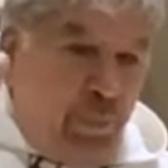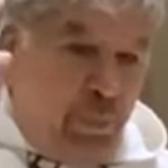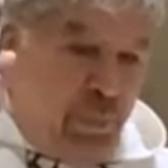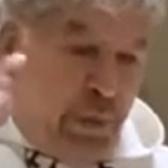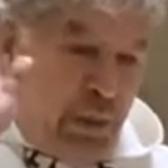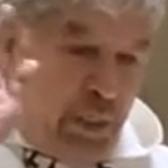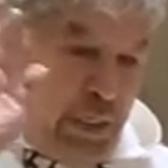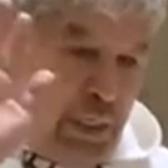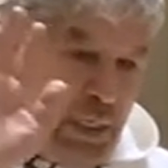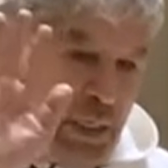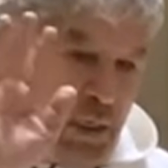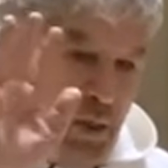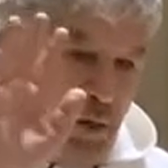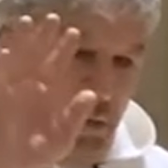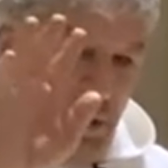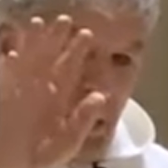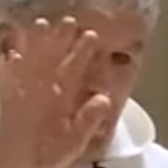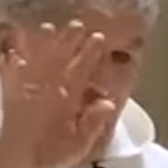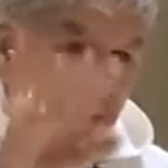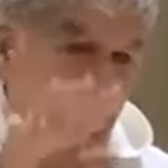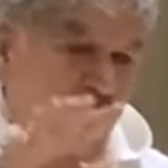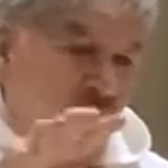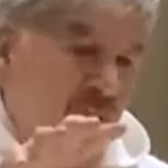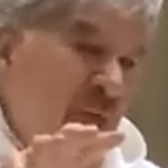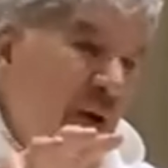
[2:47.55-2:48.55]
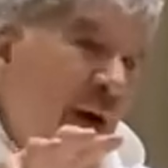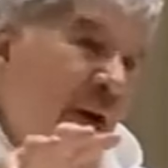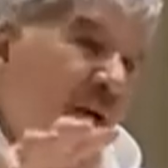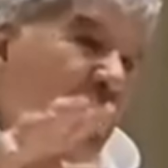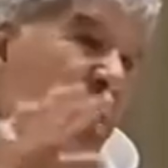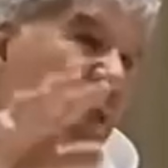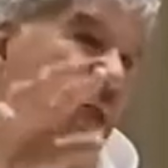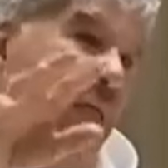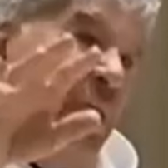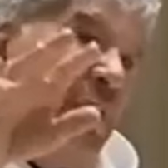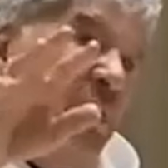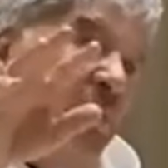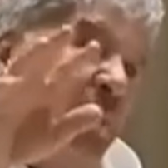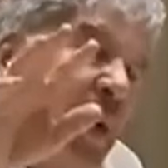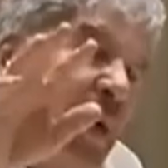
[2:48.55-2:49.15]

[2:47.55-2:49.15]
But he founded his